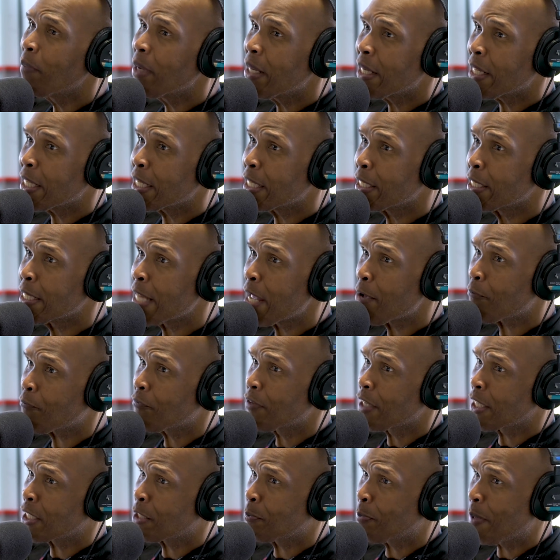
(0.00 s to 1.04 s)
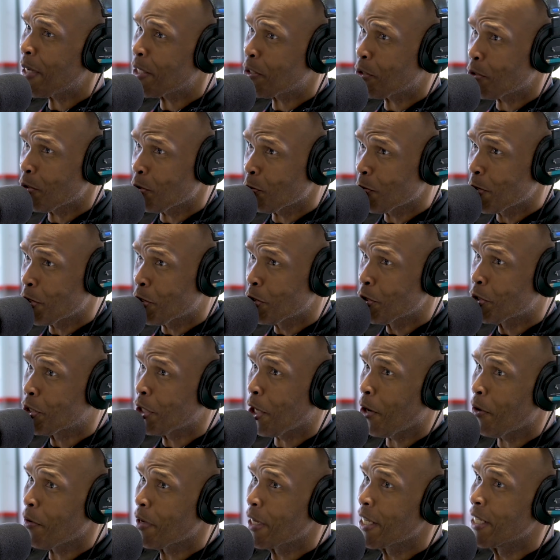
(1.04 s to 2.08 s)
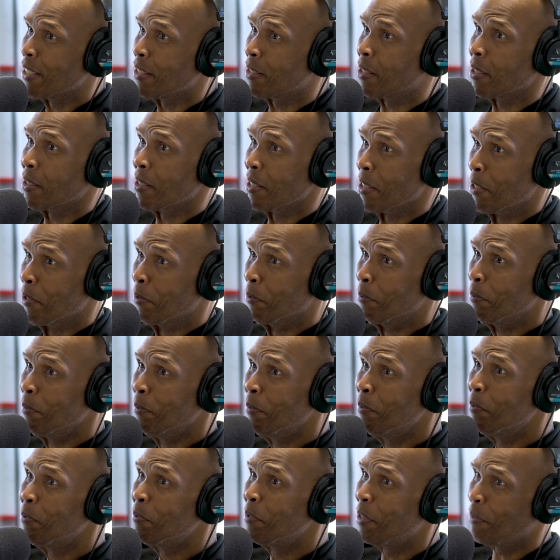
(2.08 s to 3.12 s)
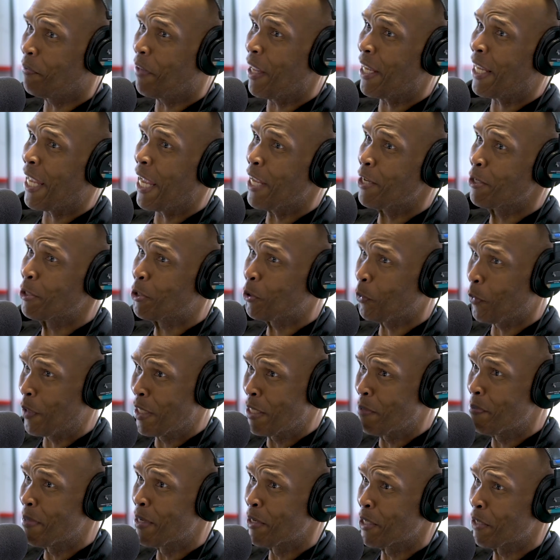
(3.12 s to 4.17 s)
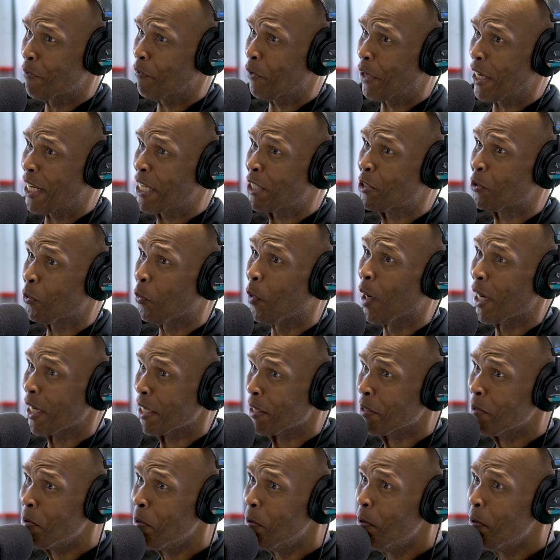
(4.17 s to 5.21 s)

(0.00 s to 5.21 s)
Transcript: many Netflix specials would you turn into them? But they gave million? you twenty million for each one.